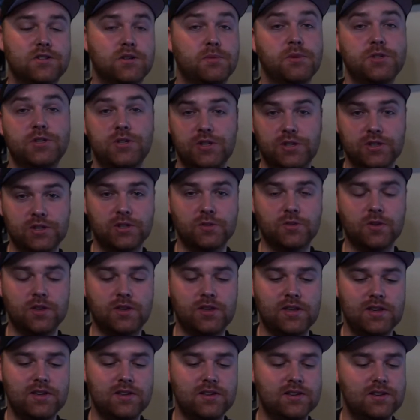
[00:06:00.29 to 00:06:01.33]
so much you can do
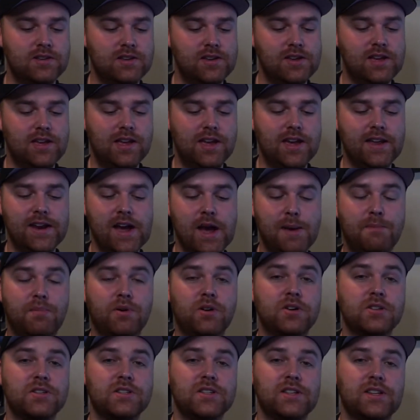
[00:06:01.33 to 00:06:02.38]
with it. And I
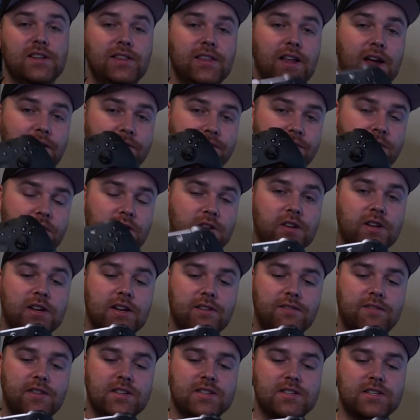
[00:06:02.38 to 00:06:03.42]
personally love the look
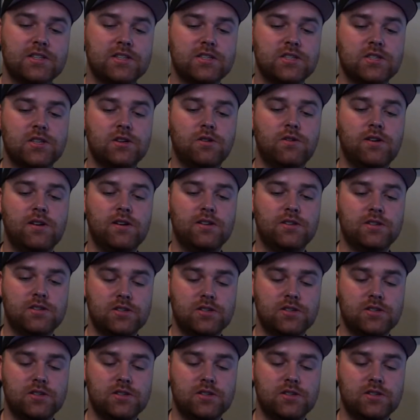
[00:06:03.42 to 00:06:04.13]
of this. It's so